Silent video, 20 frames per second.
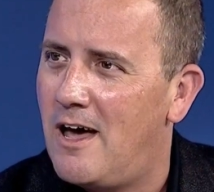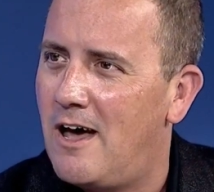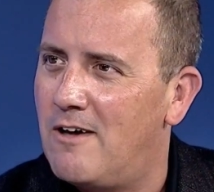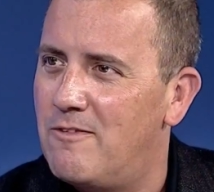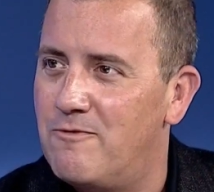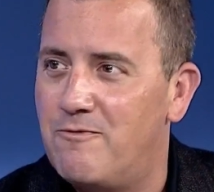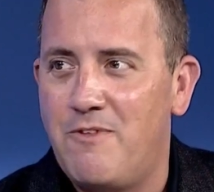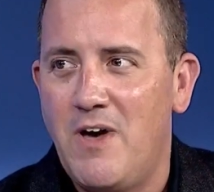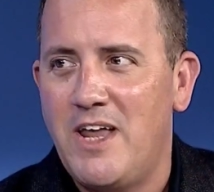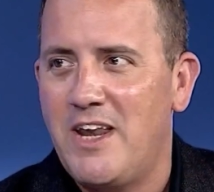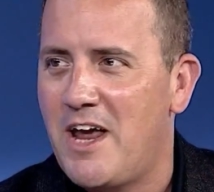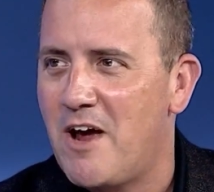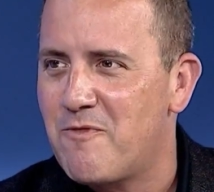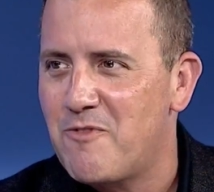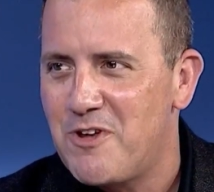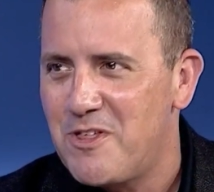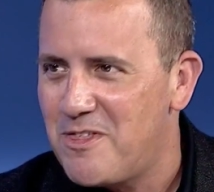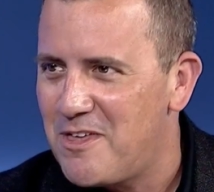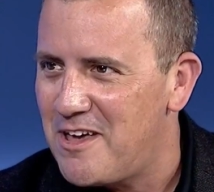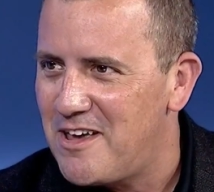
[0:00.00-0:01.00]
Vet
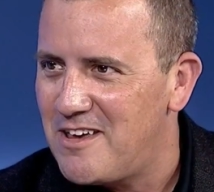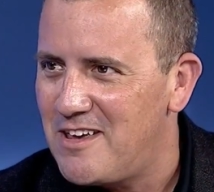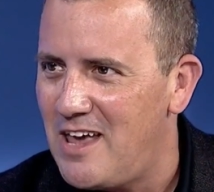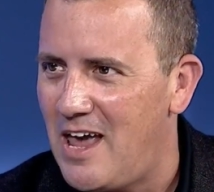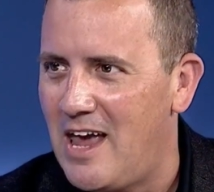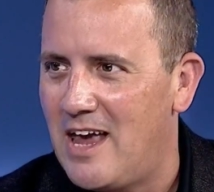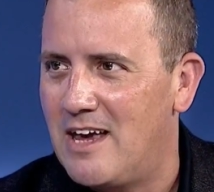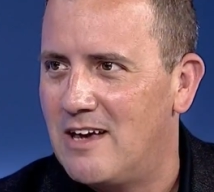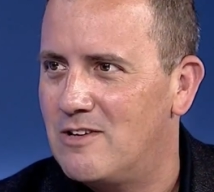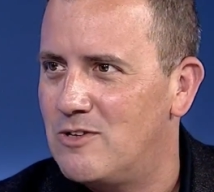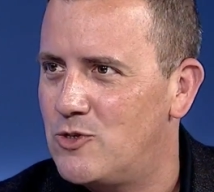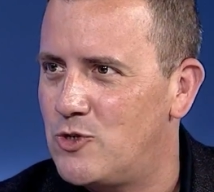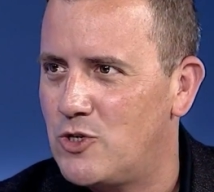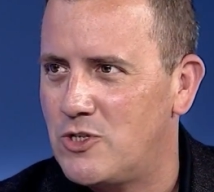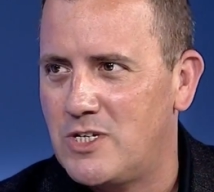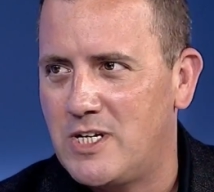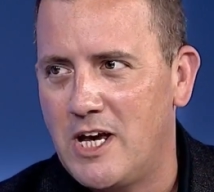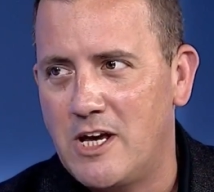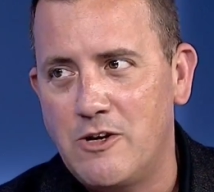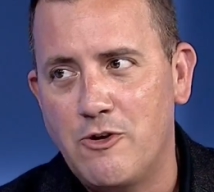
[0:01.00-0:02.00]
everything, and
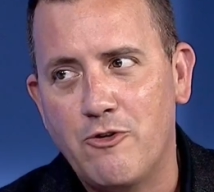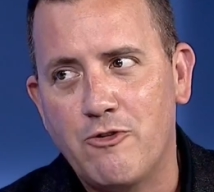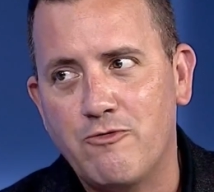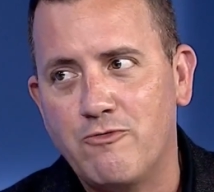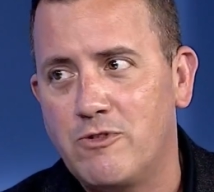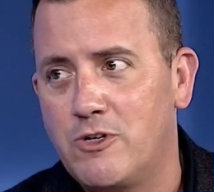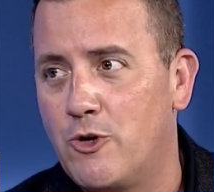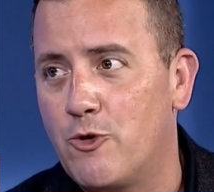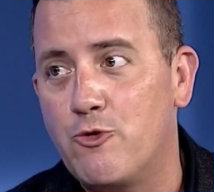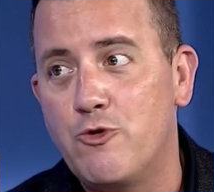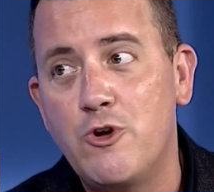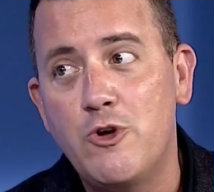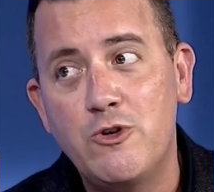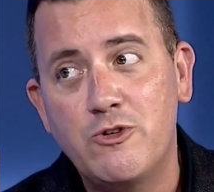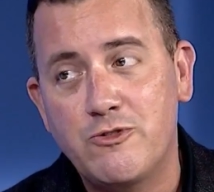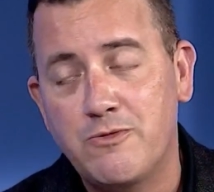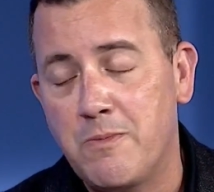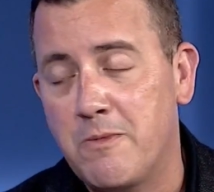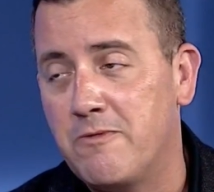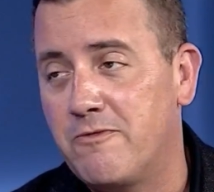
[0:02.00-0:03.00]
just get your
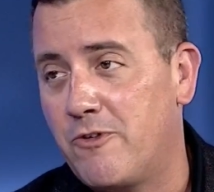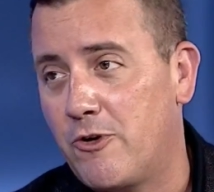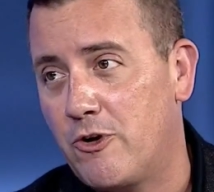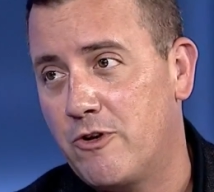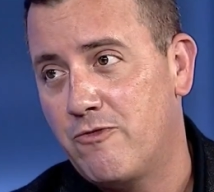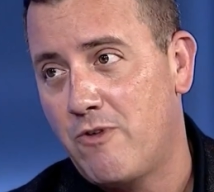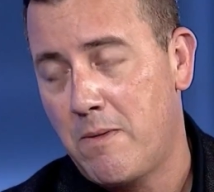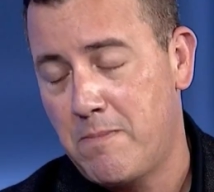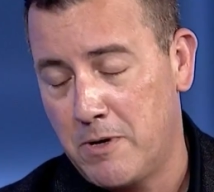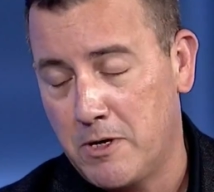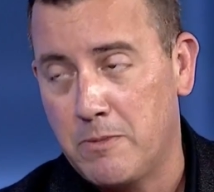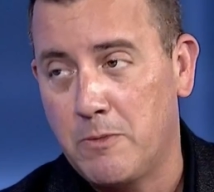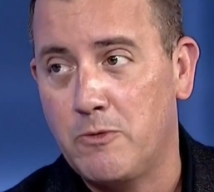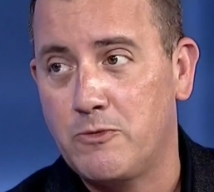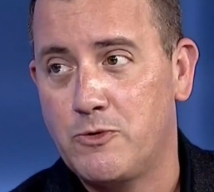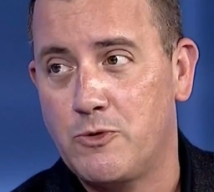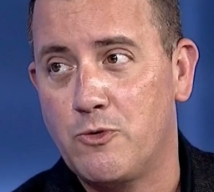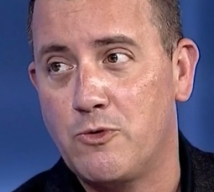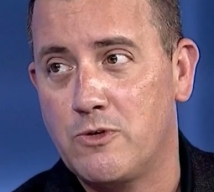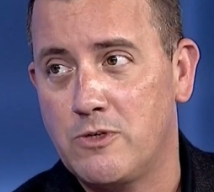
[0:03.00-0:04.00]
news from a very reputable
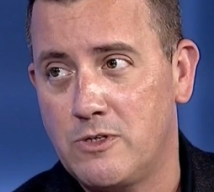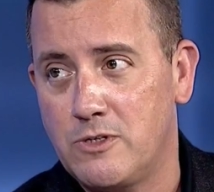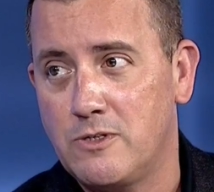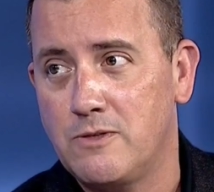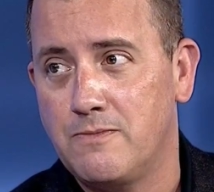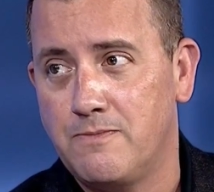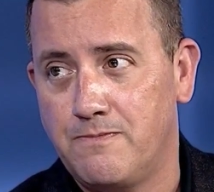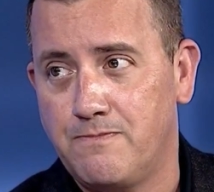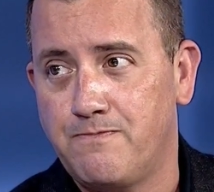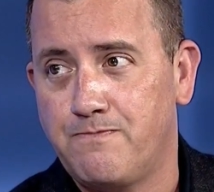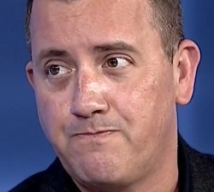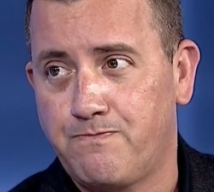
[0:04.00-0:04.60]
source. And I